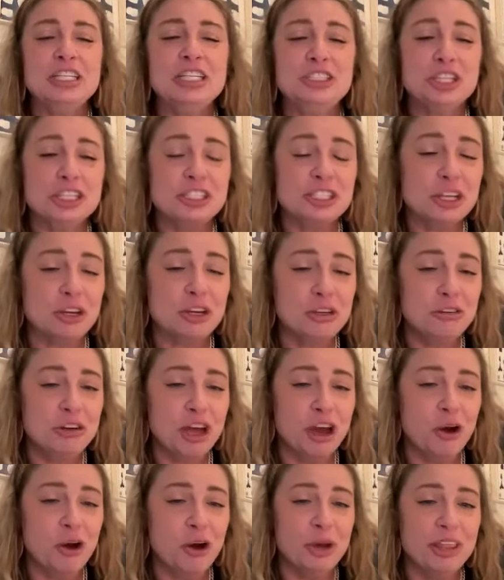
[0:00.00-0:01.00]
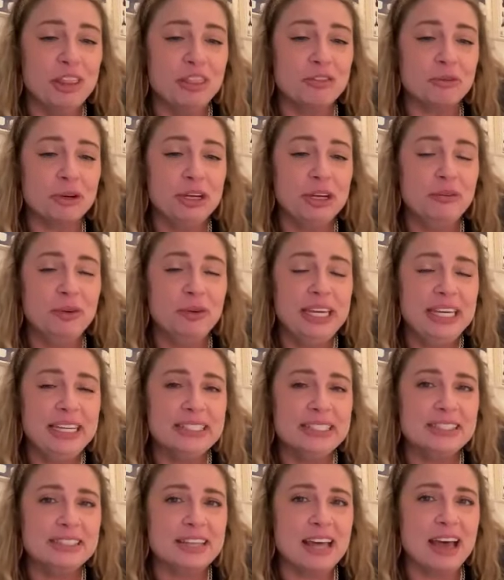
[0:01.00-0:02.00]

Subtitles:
Just so you know, in 3 weeks,